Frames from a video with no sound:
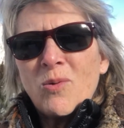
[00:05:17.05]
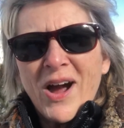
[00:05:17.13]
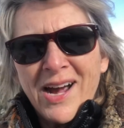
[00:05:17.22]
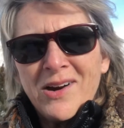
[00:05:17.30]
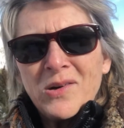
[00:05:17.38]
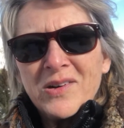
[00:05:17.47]

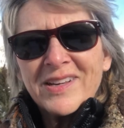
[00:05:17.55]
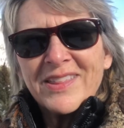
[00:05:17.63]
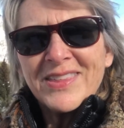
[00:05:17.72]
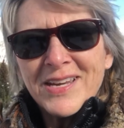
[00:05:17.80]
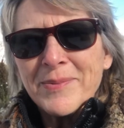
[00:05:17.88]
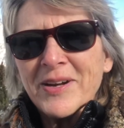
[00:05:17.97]
Wow,
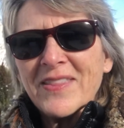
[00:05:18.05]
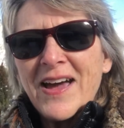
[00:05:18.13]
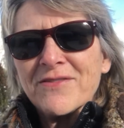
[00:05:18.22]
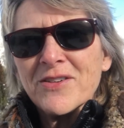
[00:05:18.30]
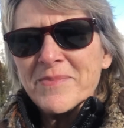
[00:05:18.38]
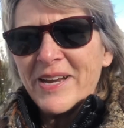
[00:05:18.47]
think about
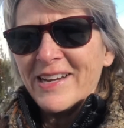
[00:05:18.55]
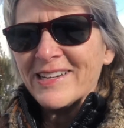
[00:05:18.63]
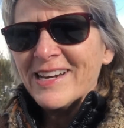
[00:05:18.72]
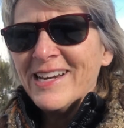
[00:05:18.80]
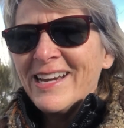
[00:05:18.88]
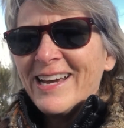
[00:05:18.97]
that for a
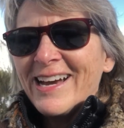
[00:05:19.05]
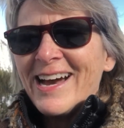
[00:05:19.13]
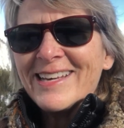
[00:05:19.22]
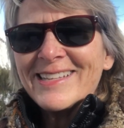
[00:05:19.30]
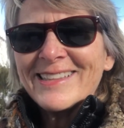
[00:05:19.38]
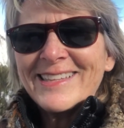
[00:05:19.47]
minute.
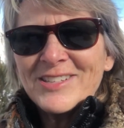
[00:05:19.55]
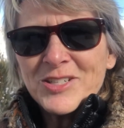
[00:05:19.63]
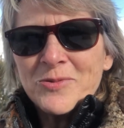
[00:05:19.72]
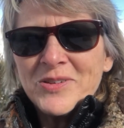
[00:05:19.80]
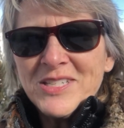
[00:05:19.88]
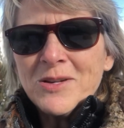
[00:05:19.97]

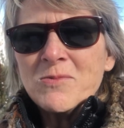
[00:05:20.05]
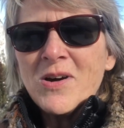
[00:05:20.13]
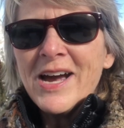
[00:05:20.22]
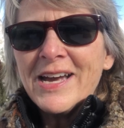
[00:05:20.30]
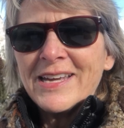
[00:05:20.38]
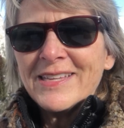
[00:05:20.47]
There's a reason
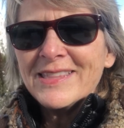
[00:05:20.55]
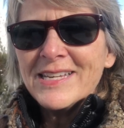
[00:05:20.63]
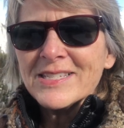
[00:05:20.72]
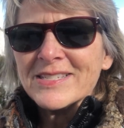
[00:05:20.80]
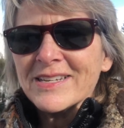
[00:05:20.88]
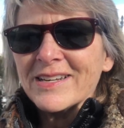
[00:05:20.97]
why
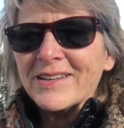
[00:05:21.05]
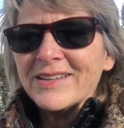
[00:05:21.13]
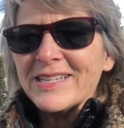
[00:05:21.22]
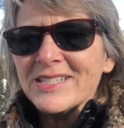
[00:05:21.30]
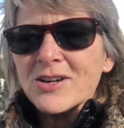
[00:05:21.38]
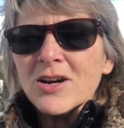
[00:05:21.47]
these
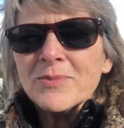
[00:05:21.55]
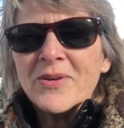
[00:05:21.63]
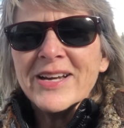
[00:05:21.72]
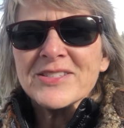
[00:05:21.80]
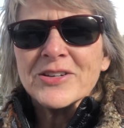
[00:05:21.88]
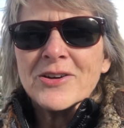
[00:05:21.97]
cult
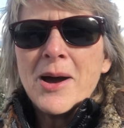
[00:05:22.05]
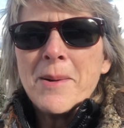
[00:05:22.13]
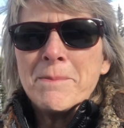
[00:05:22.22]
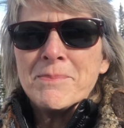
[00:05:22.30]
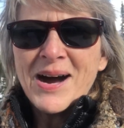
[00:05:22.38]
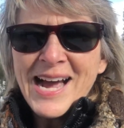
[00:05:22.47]
brands are
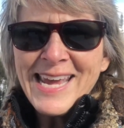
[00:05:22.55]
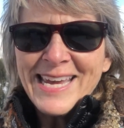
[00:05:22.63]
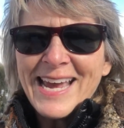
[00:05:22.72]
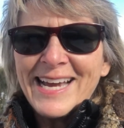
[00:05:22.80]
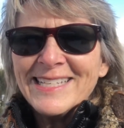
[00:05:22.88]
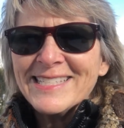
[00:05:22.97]
not
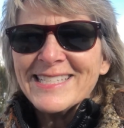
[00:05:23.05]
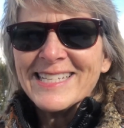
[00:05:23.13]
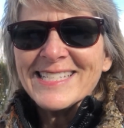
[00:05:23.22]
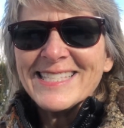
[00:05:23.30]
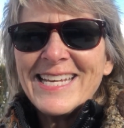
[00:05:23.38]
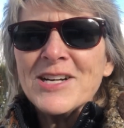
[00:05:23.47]
buying ads. It's
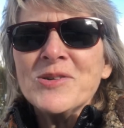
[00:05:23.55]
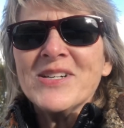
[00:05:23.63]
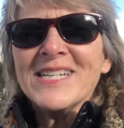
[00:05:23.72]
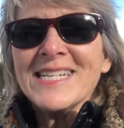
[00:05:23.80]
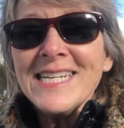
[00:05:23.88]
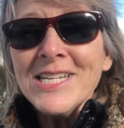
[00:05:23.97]
because they
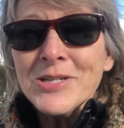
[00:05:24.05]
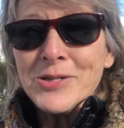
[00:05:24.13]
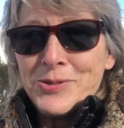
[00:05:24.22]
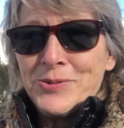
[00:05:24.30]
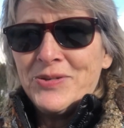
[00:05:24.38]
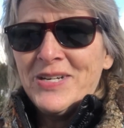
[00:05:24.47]
don't need to.